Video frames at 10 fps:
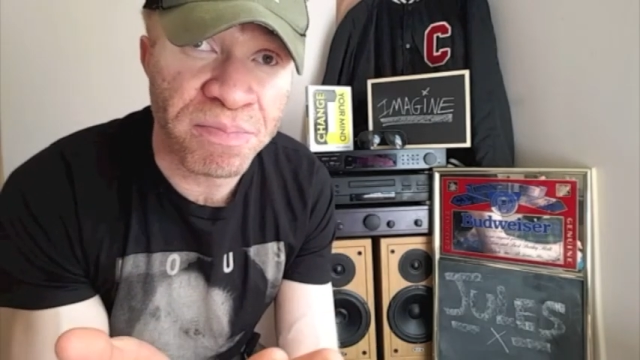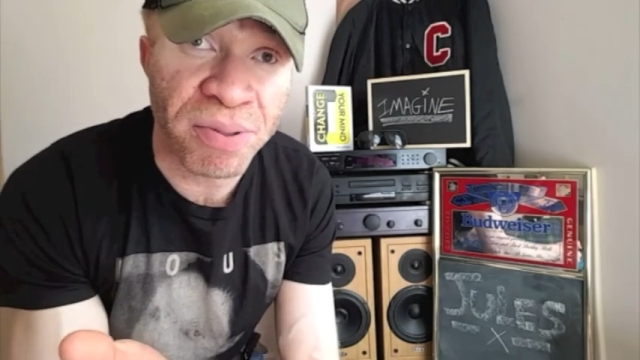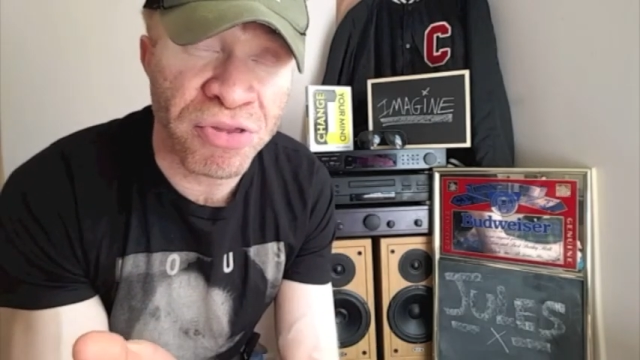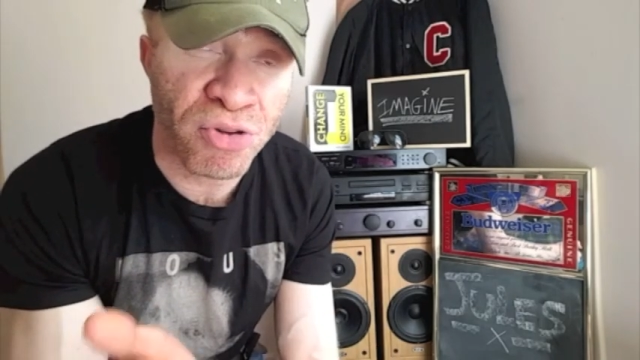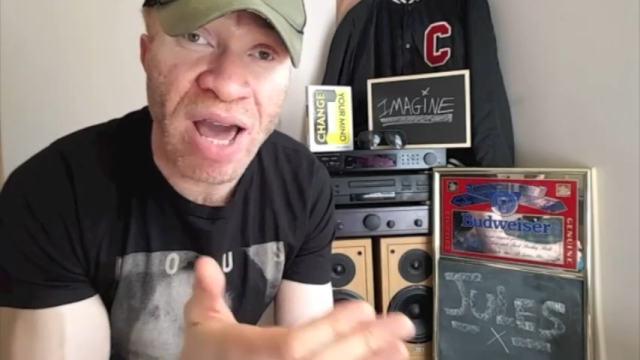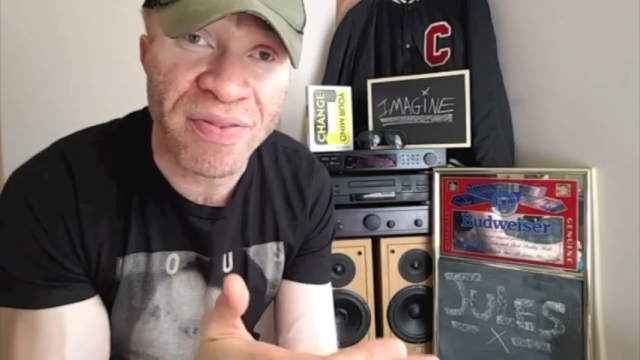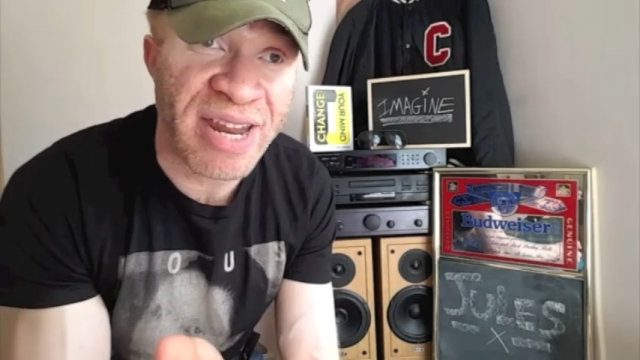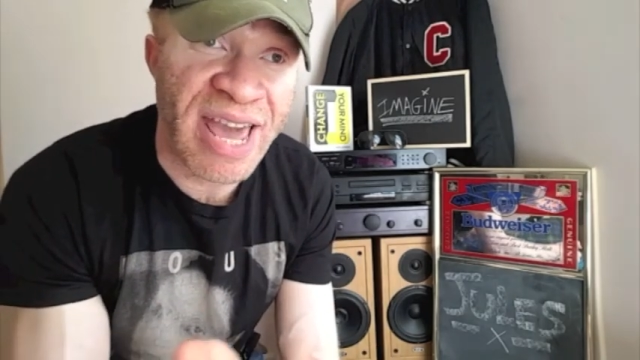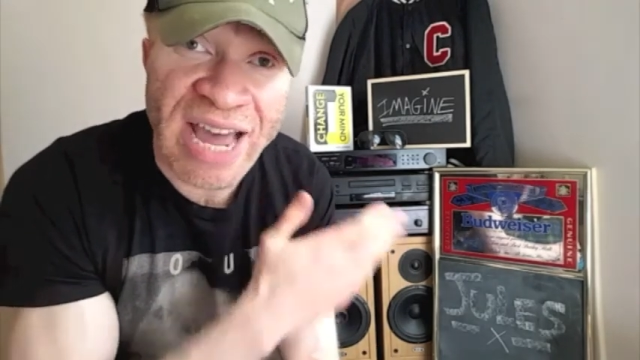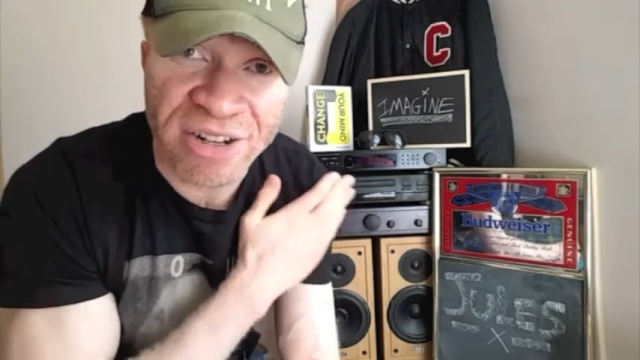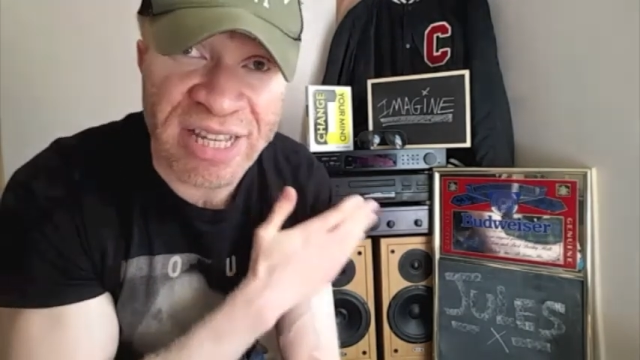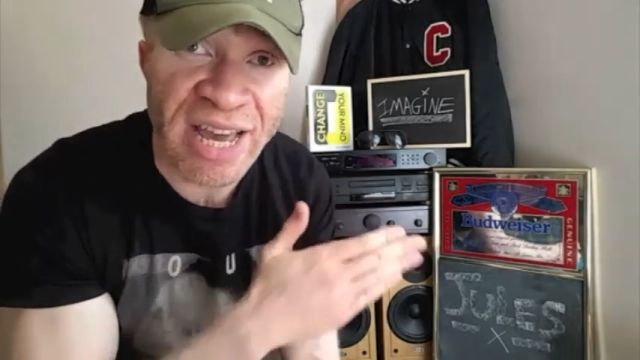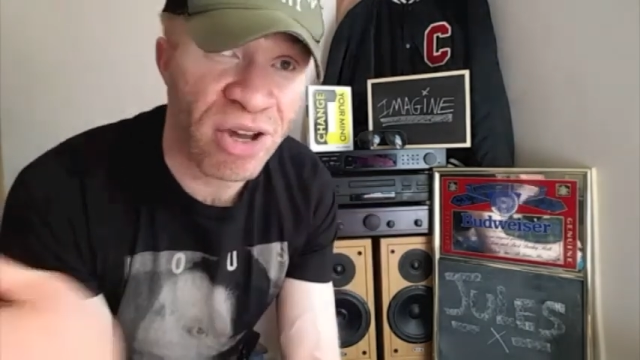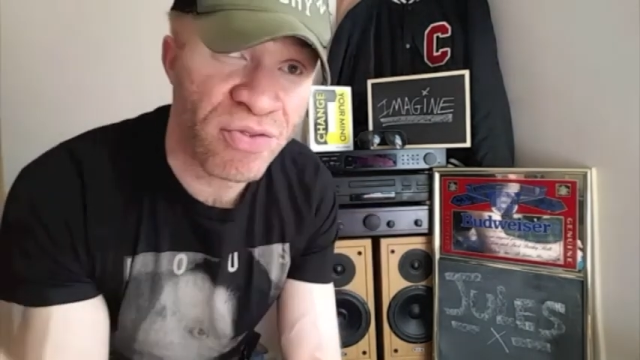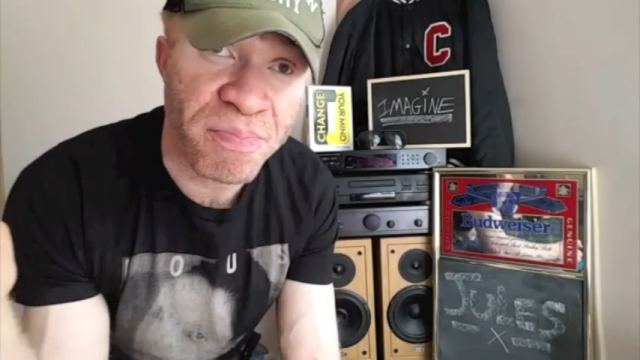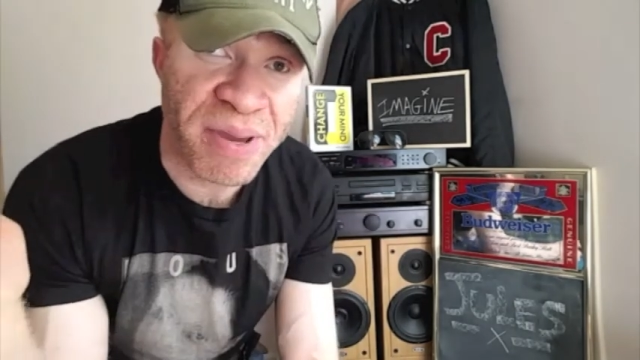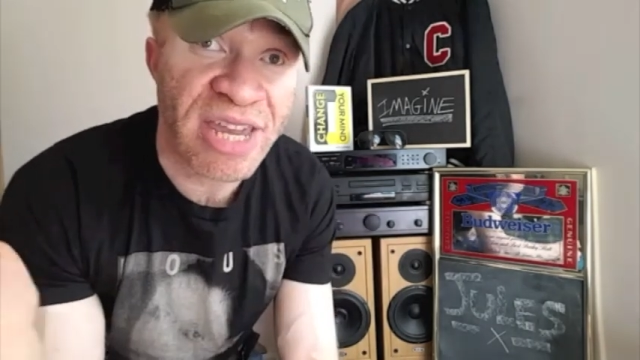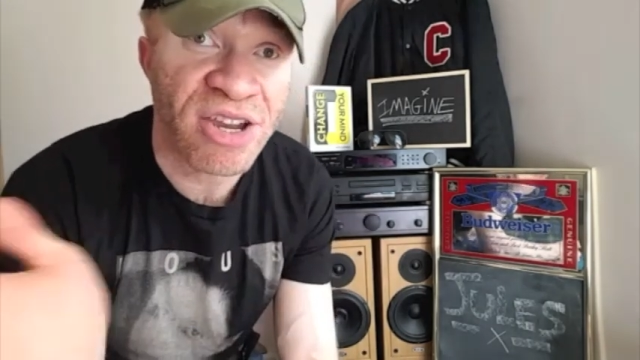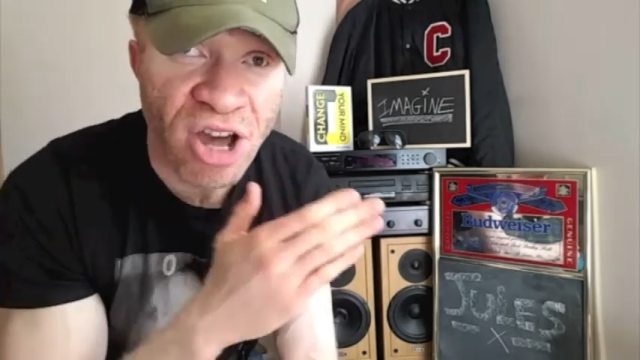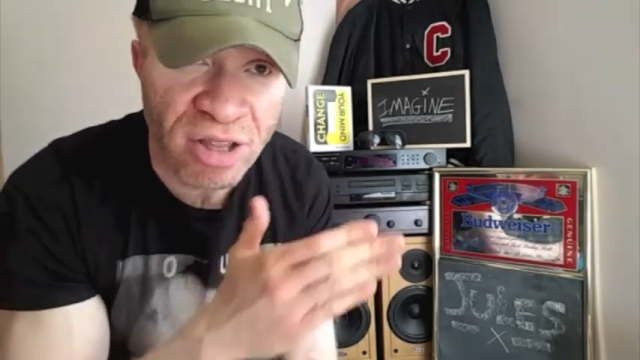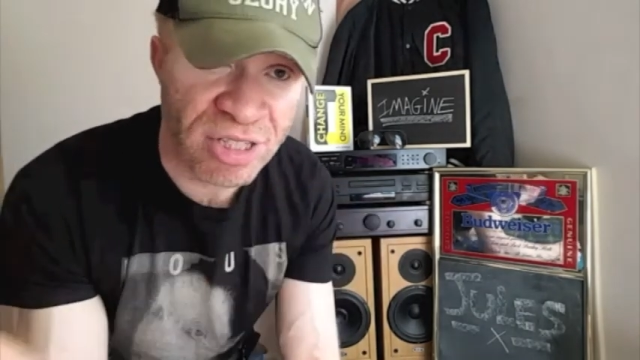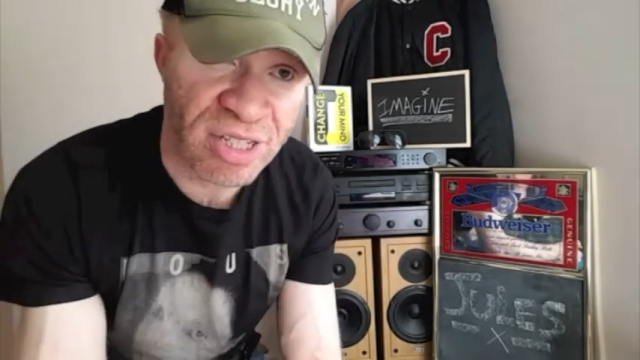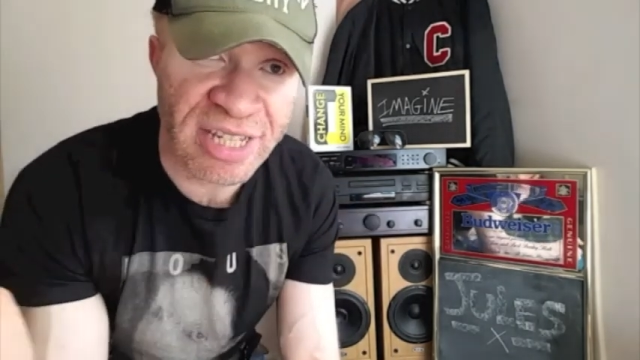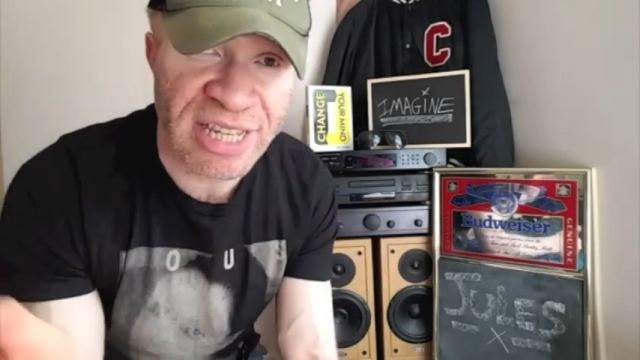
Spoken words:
but throughout the day I just had it on repeat constantly,